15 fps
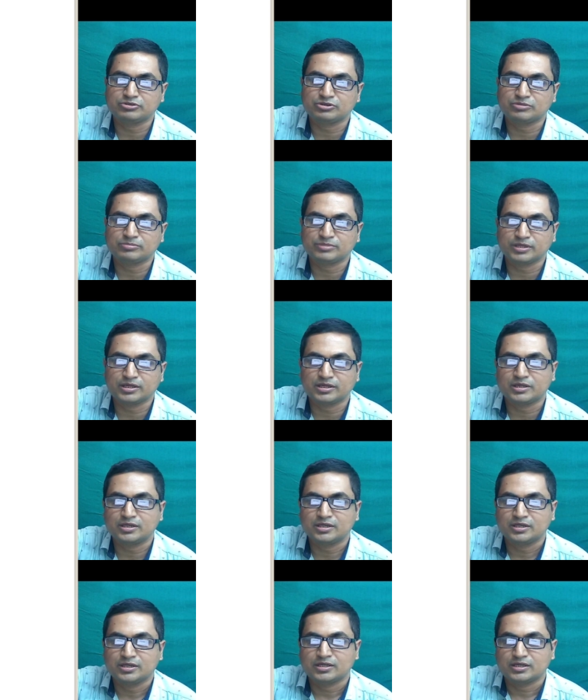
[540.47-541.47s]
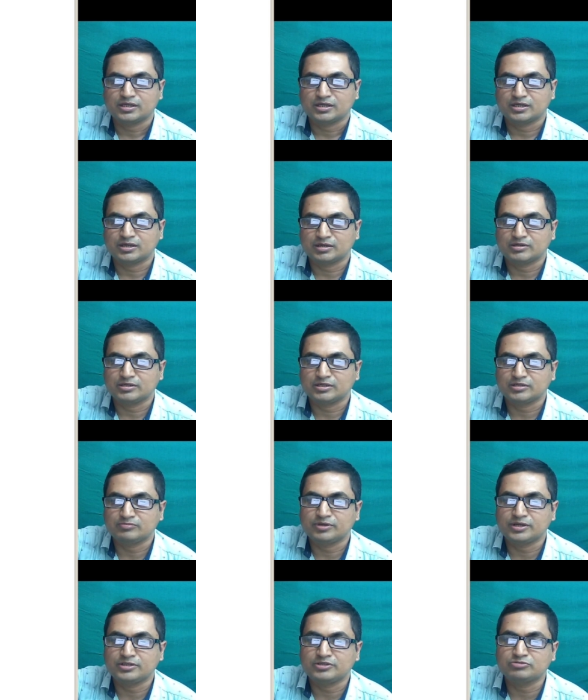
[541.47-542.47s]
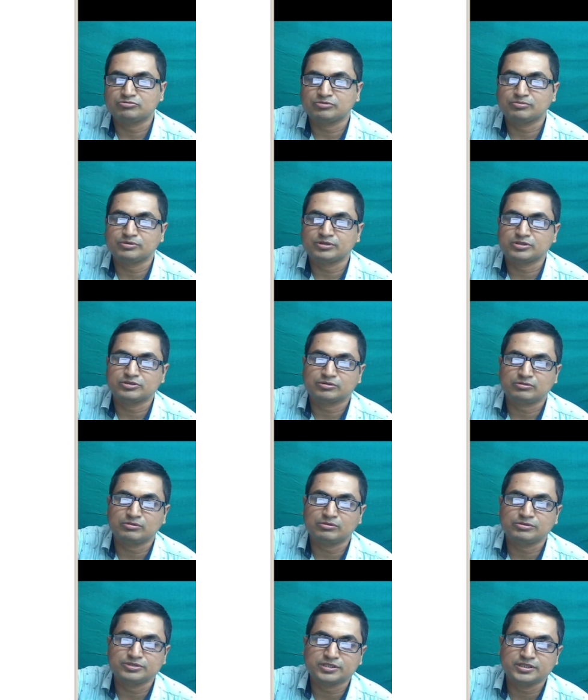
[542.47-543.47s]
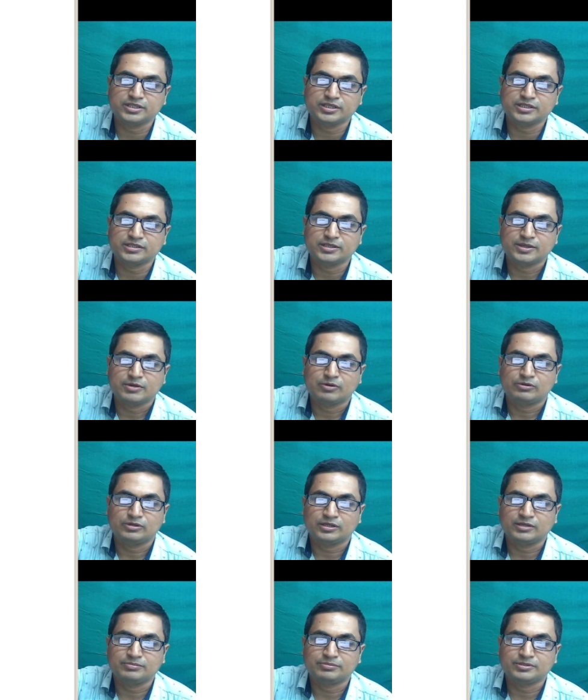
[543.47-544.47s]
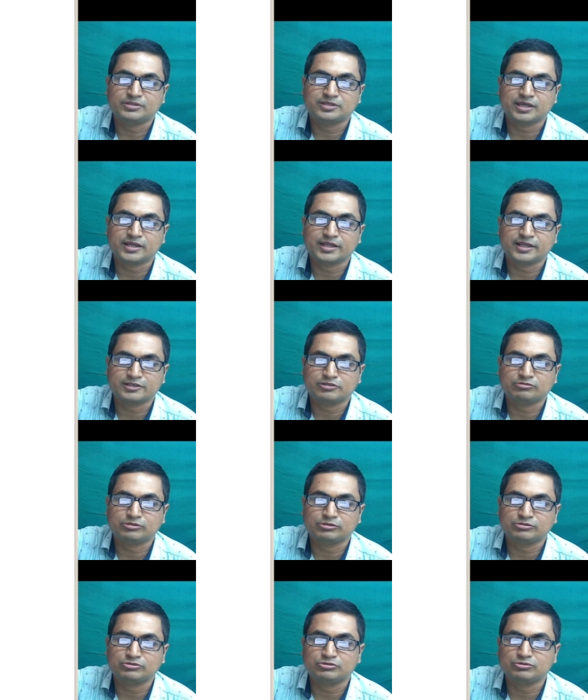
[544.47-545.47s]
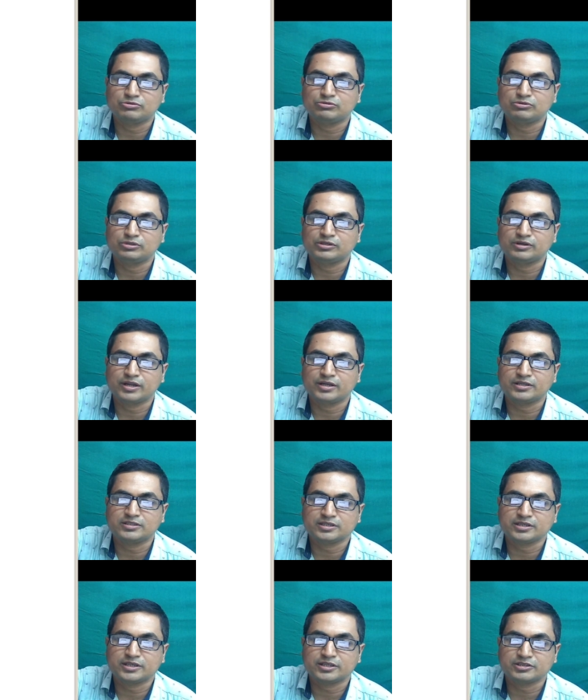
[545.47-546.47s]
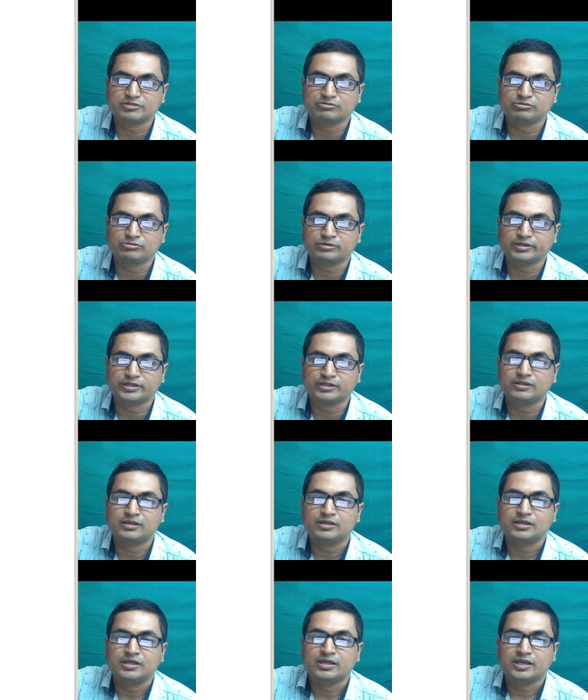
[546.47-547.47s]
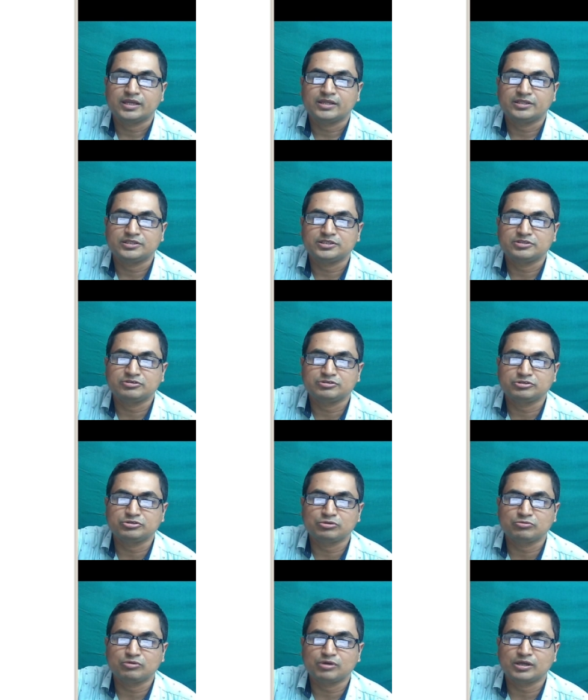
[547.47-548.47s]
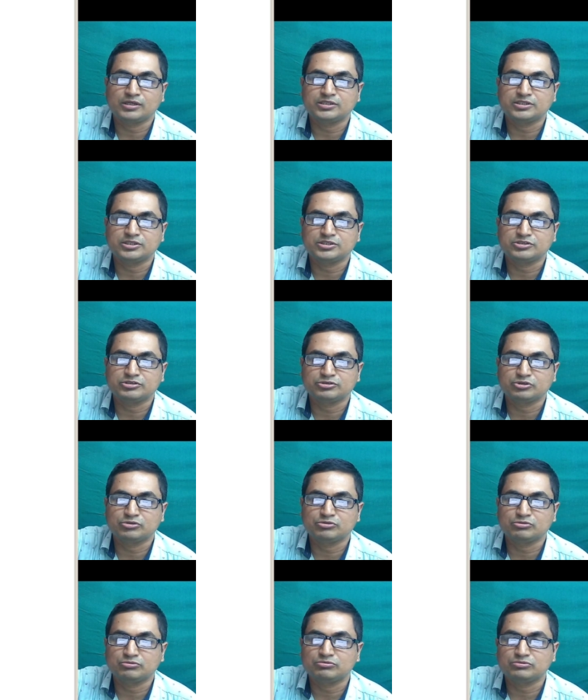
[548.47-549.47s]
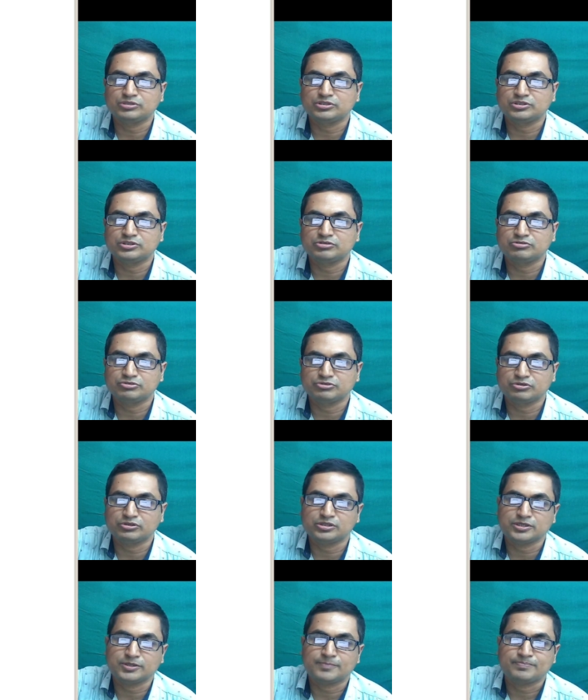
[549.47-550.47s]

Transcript: of the infinite square potential, where we see that on the left hand side x equal to 0, on the right hand side x equal to L, and this is region 1, this is region 2, this is region 3,